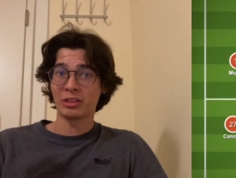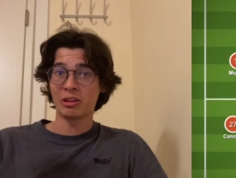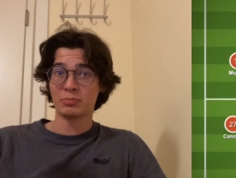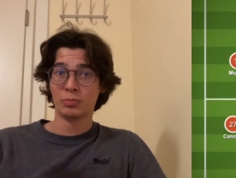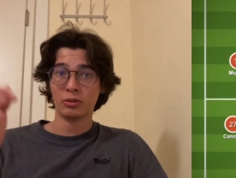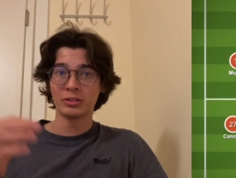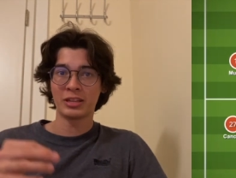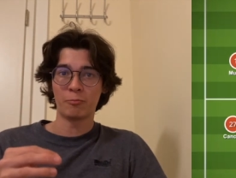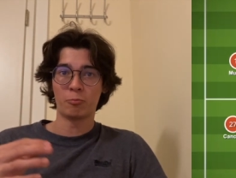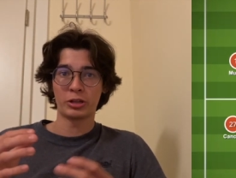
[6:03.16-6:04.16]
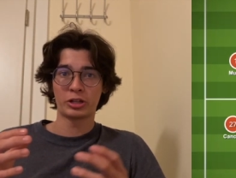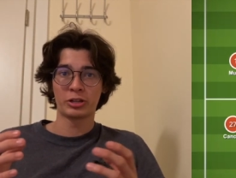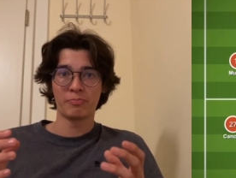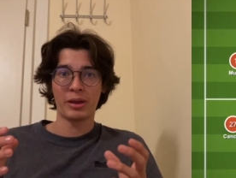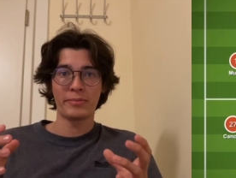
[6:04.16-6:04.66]
those balls in, which
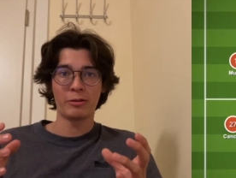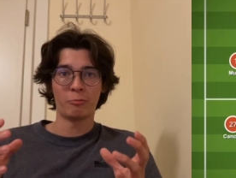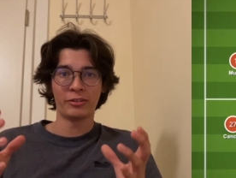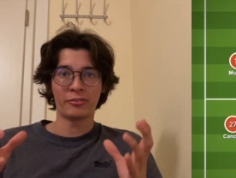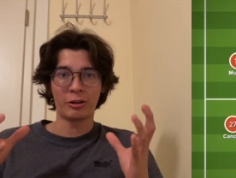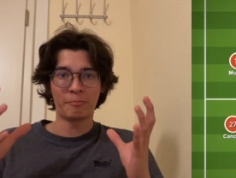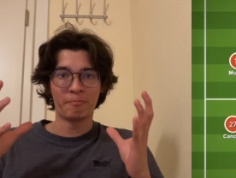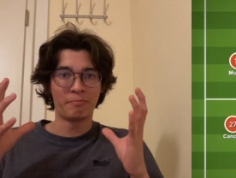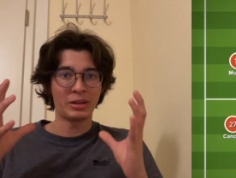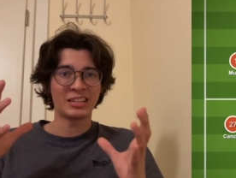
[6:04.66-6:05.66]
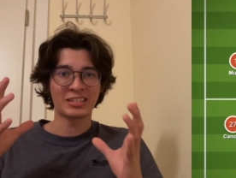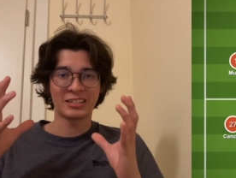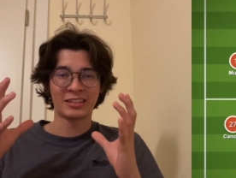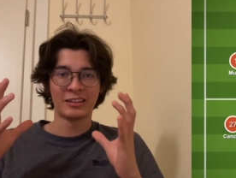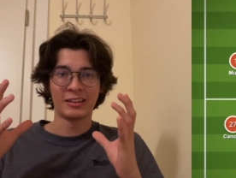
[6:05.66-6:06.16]
may be one of our
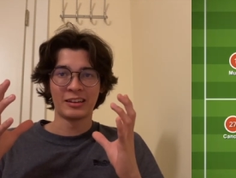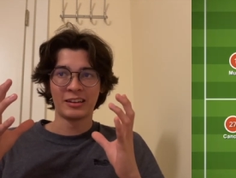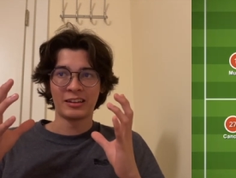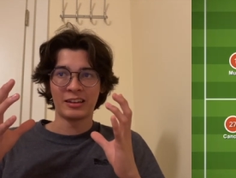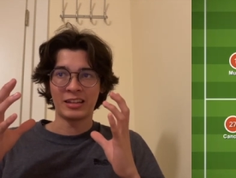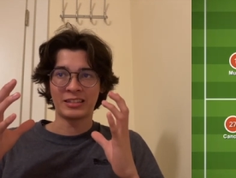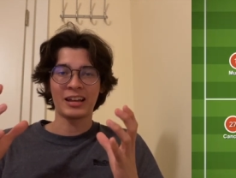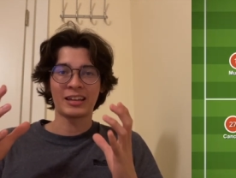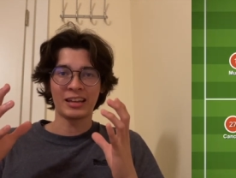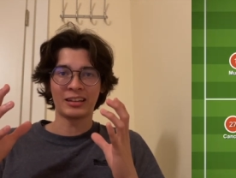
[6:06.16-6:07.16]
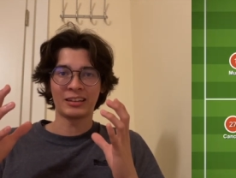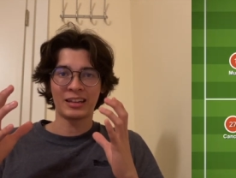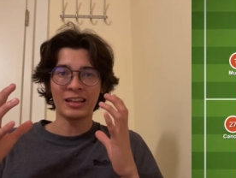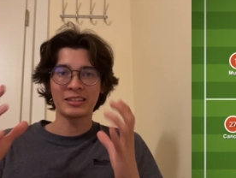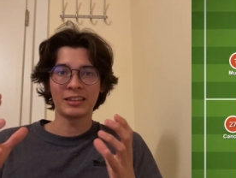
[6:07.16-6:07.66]
biggest attacking
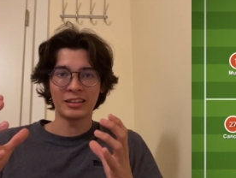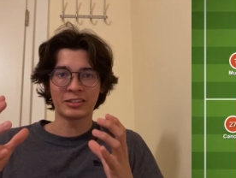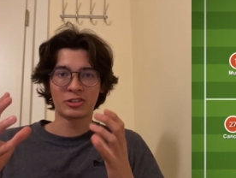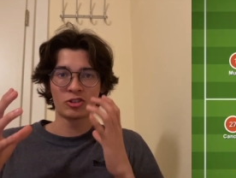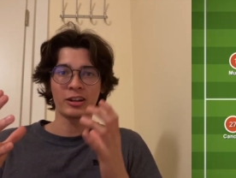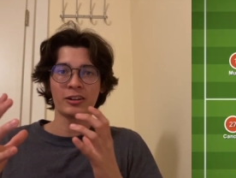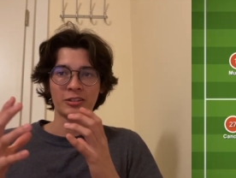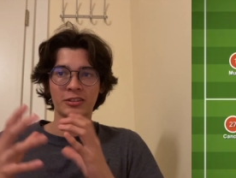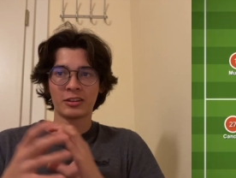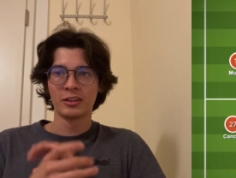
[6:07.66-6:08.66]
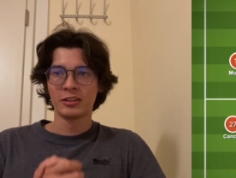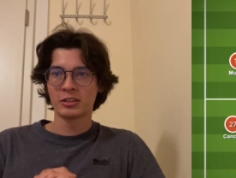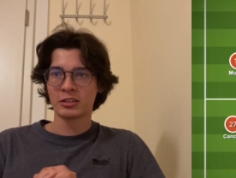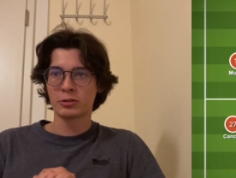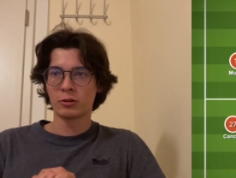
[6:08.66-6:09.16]
catalyst triggers
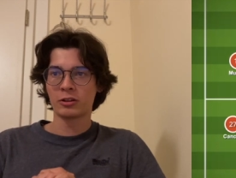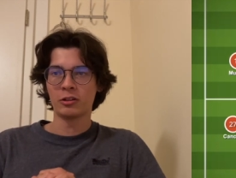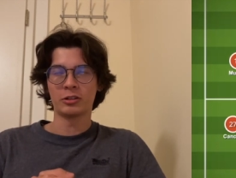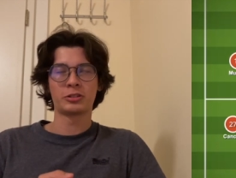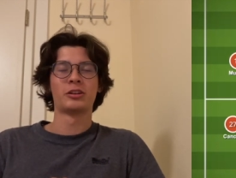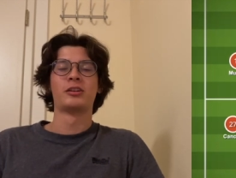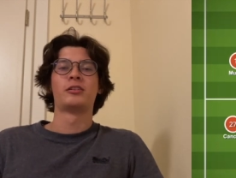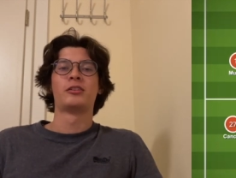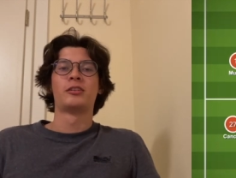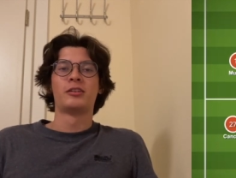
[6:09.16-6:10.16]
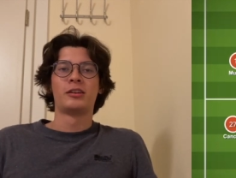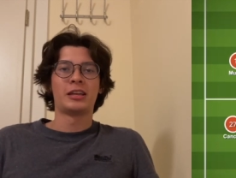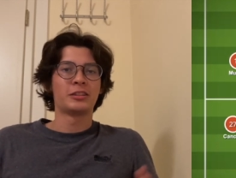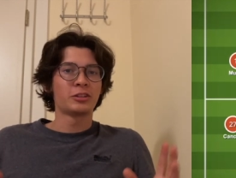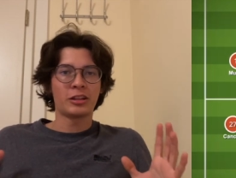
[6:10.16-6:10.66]
to score goals.
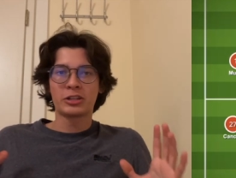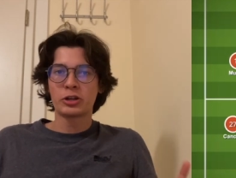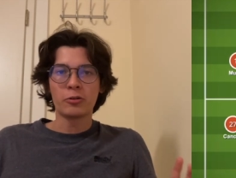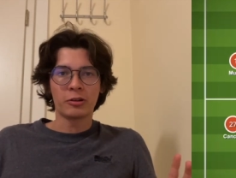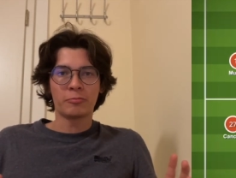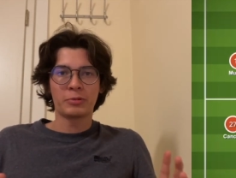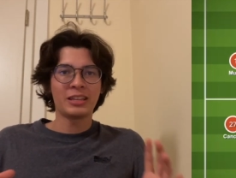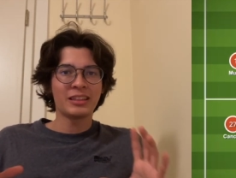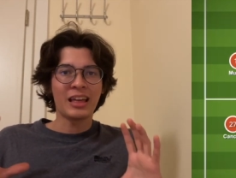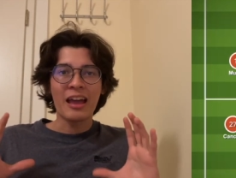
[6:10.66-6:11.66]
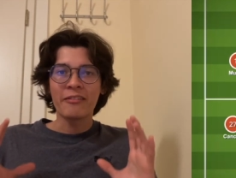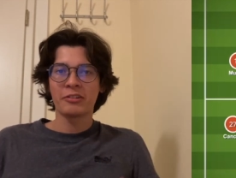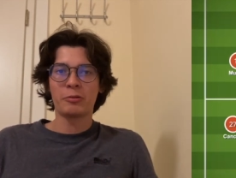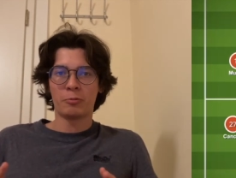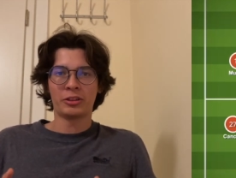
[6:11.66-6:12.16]
In in short, we need
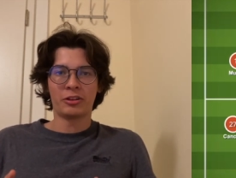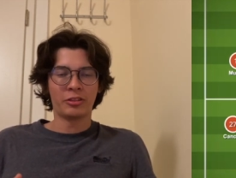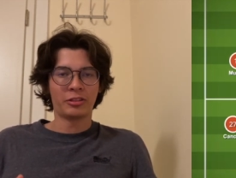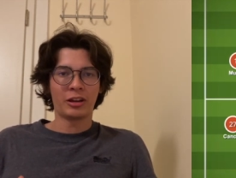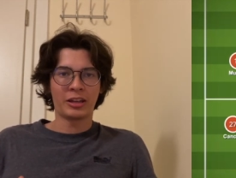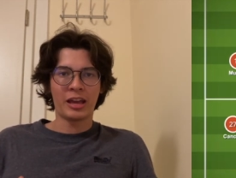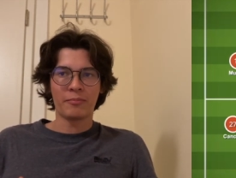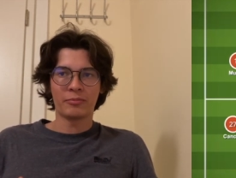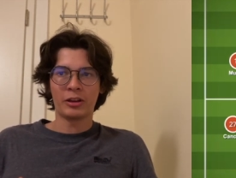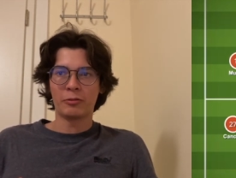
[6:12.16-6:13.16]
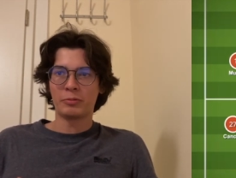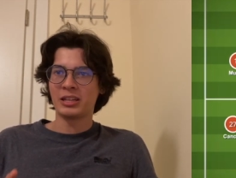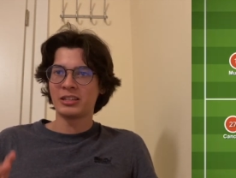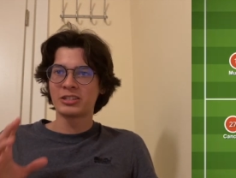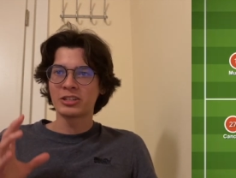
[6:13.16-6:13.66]
everyone on their game though. We
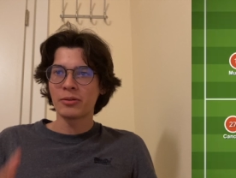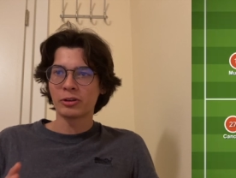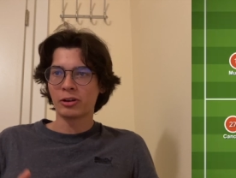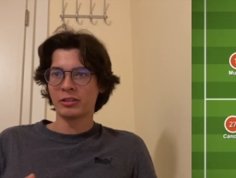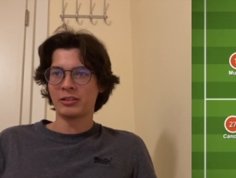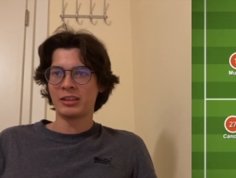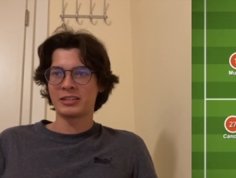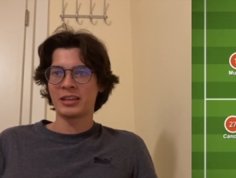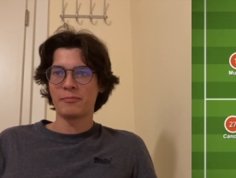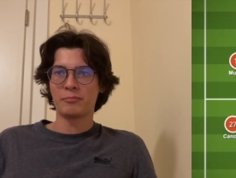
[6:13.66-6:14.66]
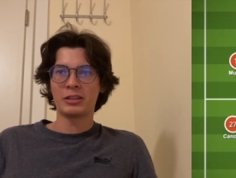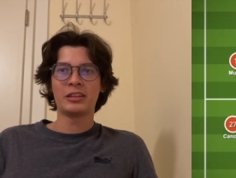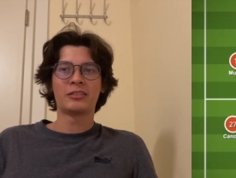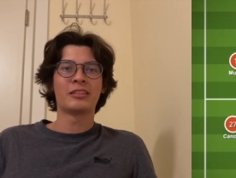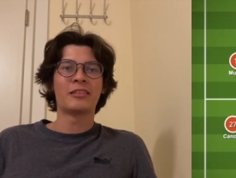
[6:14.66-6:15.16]
need Sommer on his game. We
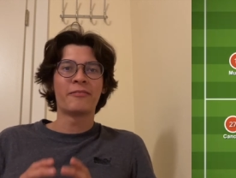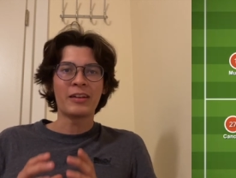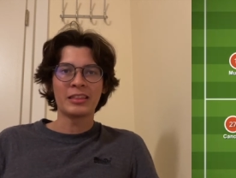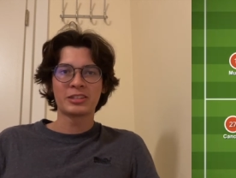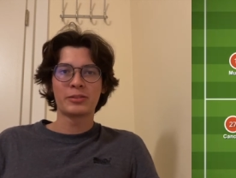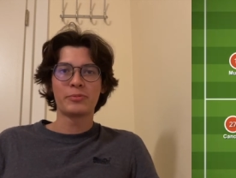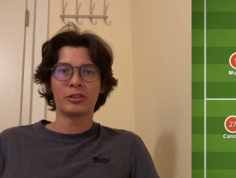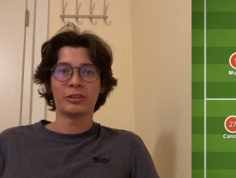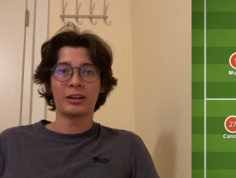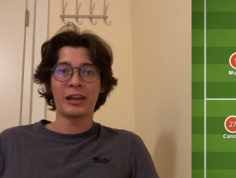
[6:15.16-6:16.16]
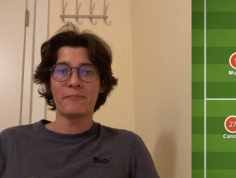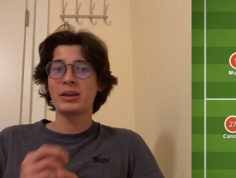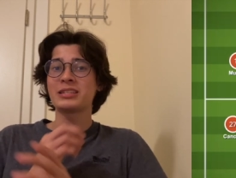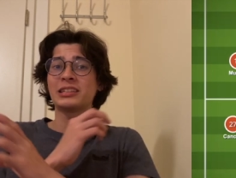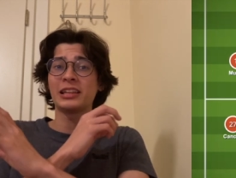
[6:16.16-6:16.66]
need the defense to be on their game.
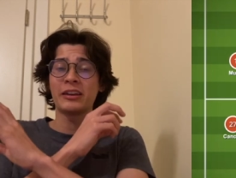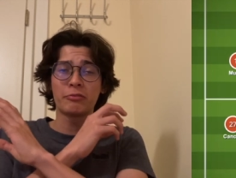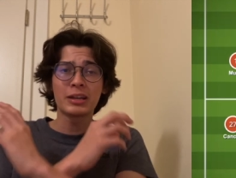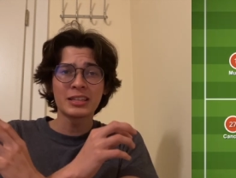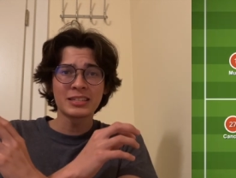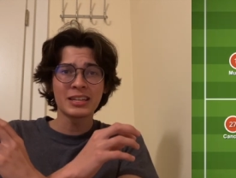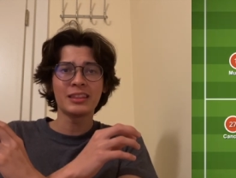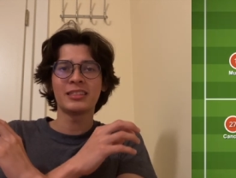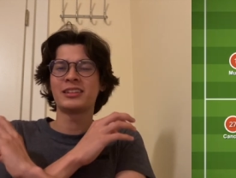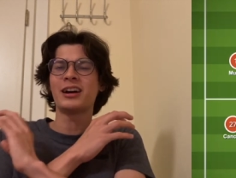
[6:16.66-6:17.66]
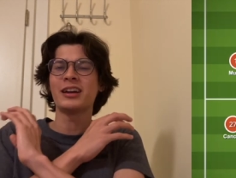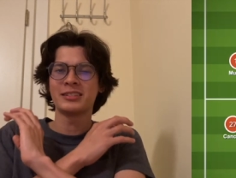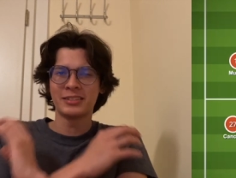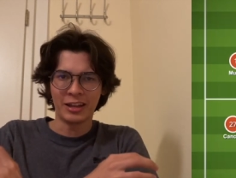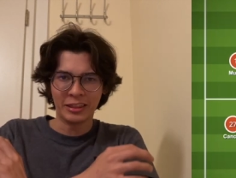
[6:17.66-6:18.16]
Basically, if we concede, the tie
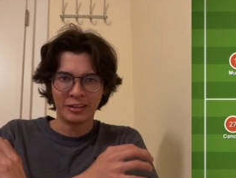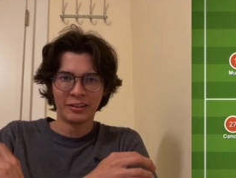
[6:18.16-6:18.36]
is done.